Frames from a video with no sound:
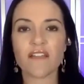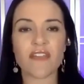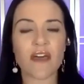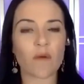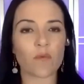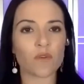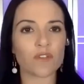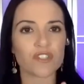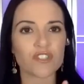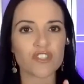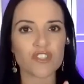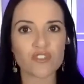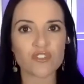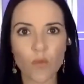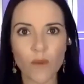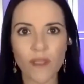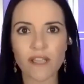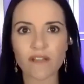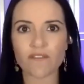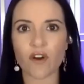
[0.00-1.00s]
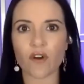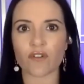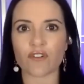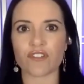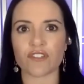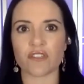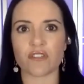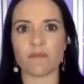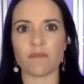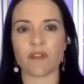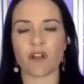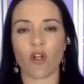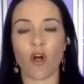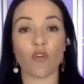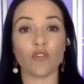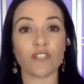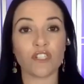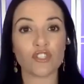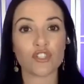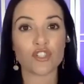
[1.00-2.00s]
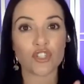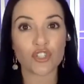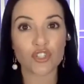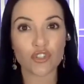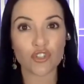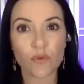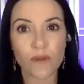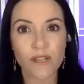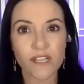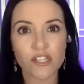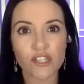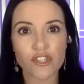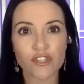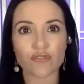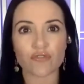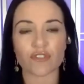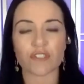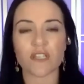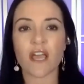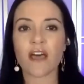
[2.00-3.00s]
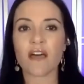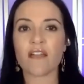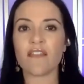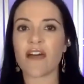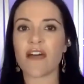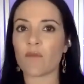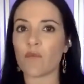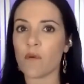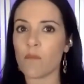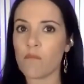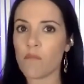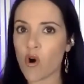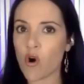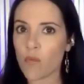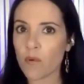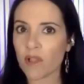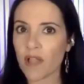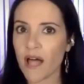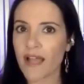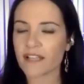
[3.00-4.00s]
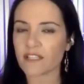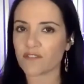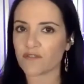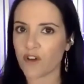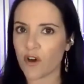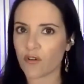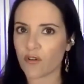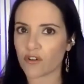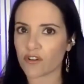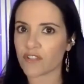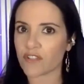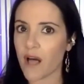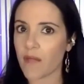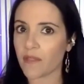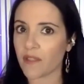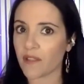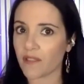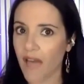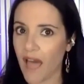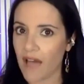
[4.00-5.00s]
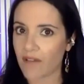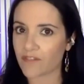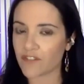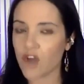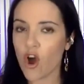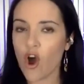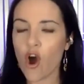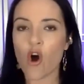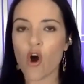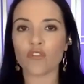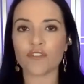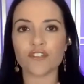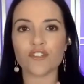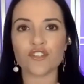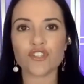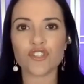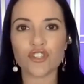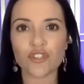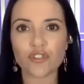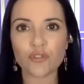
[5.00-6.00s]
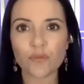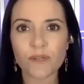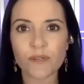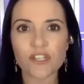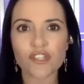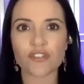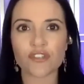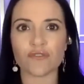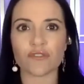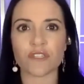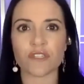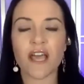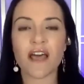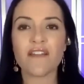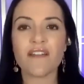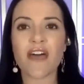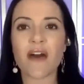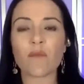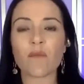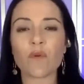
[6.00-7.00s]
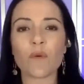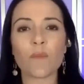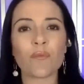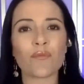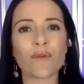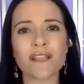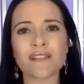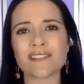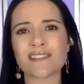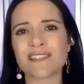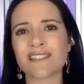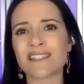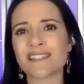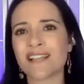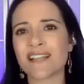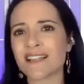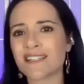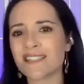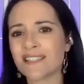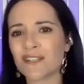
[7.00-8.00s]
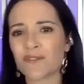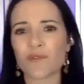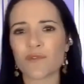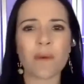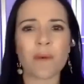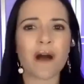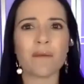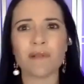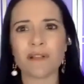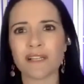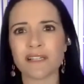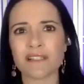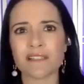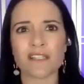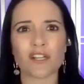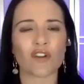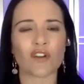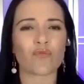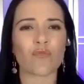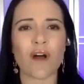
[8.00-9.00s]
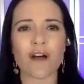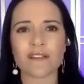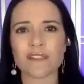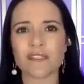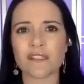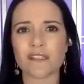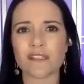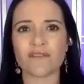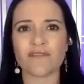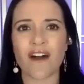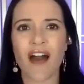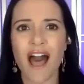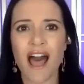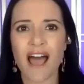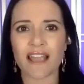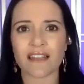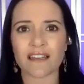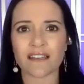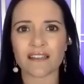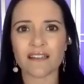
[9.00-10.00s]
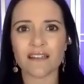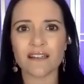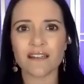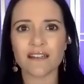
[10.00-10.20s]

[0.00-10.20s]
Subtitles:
that will swing voters in the middle. Only two issues that will mobilize voters on the left. Only two issues that will bring disgusted Republicans across the divide.